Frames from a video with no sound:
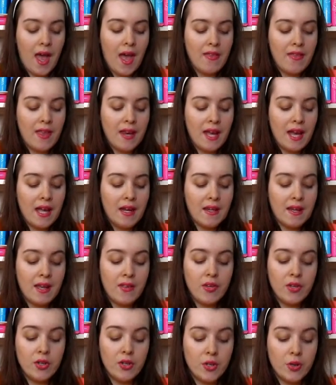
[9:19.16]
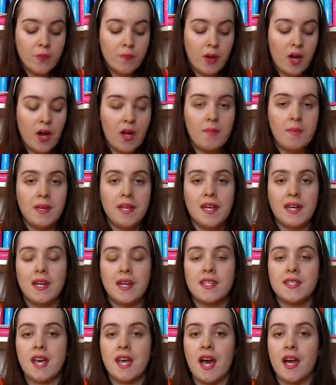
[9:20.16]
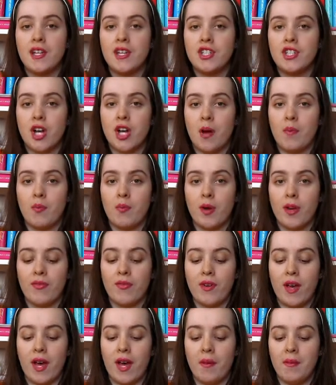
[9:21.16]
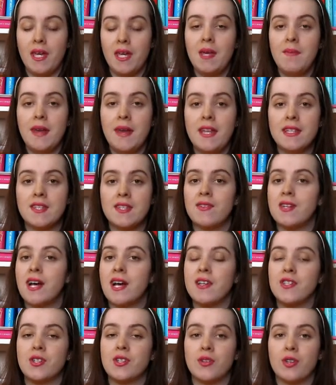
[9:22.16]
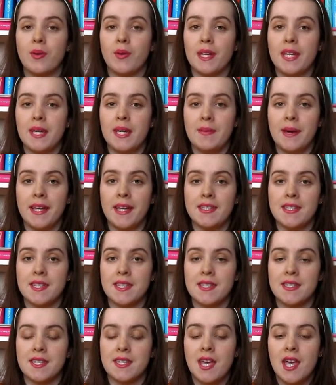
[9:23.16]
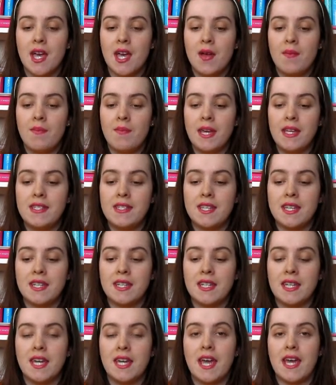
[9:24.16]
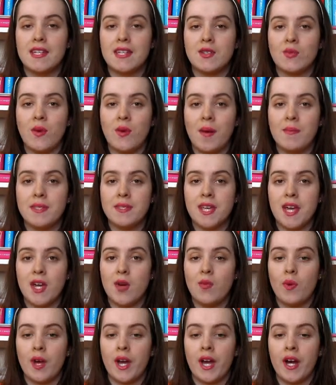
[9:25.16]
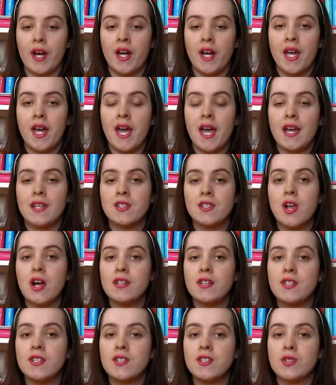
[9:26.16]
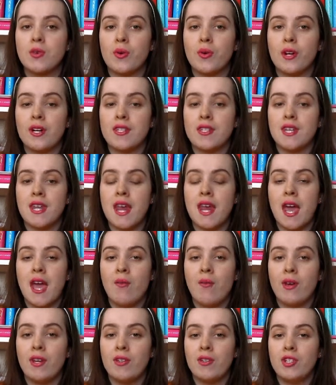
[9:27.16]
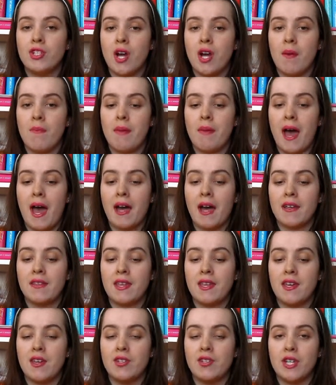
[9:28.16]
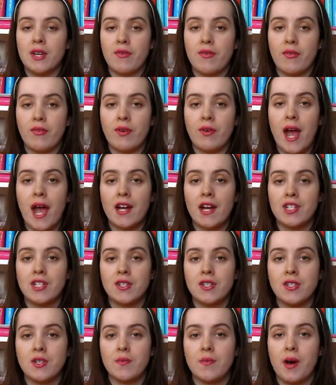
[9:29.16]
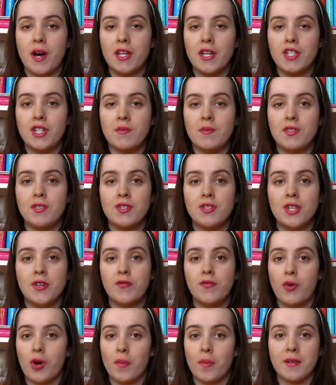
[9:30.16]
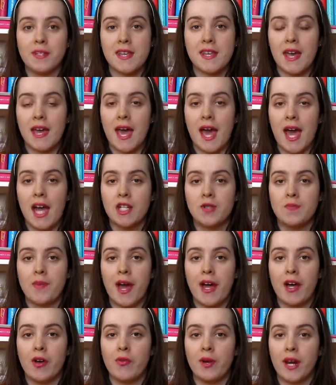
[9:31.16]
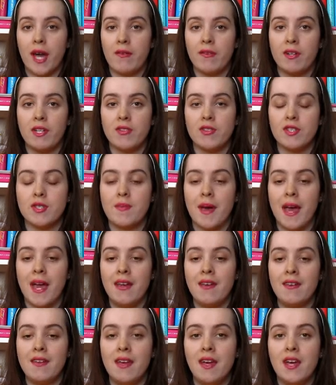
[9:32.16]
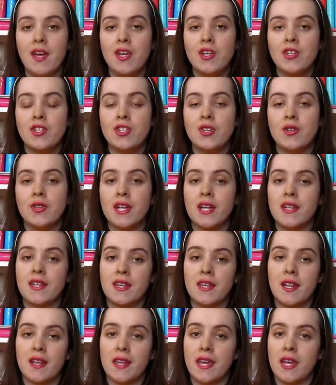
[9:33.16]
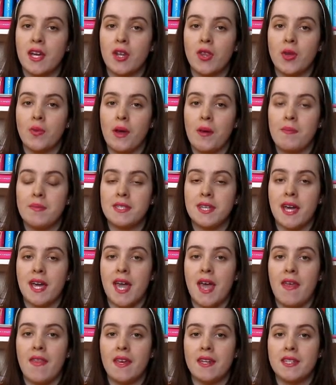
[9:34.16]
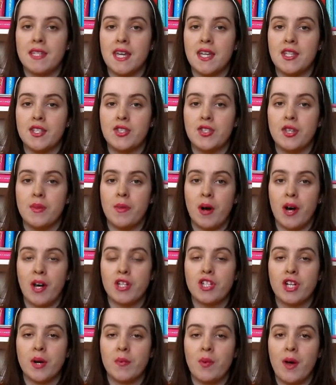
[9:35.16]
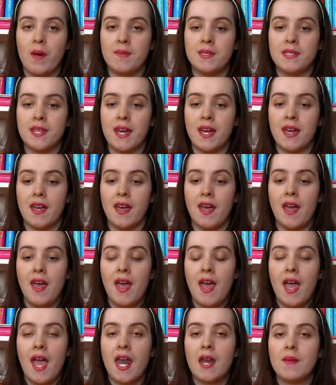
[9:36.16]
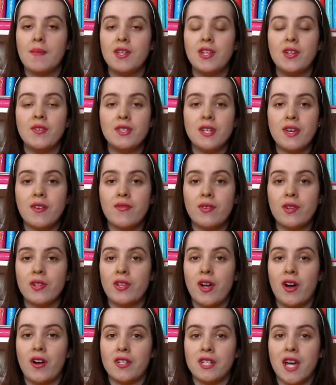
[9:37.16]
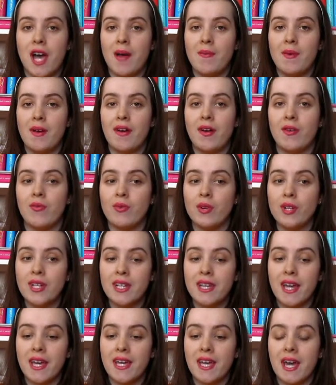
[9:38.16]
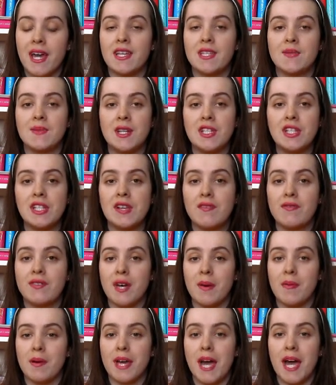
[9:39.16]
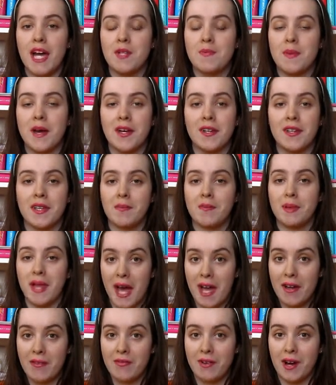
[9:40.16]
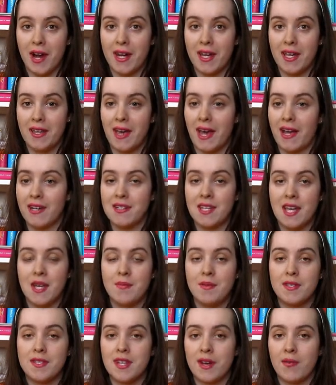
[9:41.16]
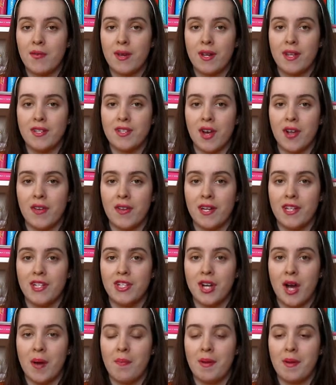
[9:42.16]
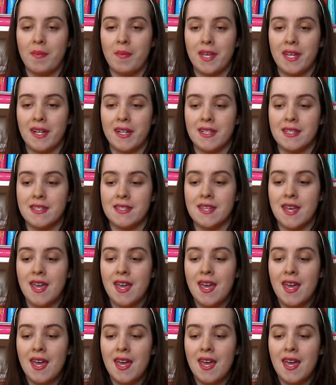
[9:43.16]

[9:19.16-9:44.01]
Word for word: And then I had another coupon because I shop with Ebates. If you guys don't know what Ebates is, basically it's a website where it has lots of stores, and when you shop back they usually have a fraction, so Body Shop's usually 4% cash back on whatever you spend. So you click like the link on the website and then it takes you to the Body Shop website, and I've been using it for a long time now. I really like it. I especially love double cash back or like Black Friday, that type of stuff when it's online shopping, because